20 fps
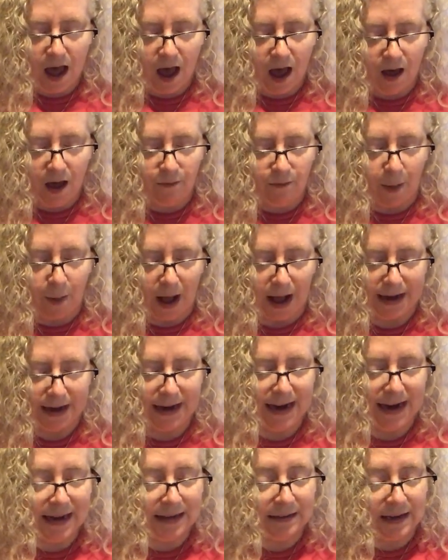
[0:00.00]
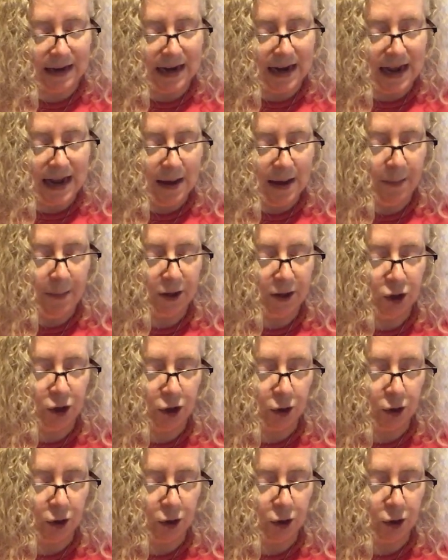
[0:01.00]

The idea of body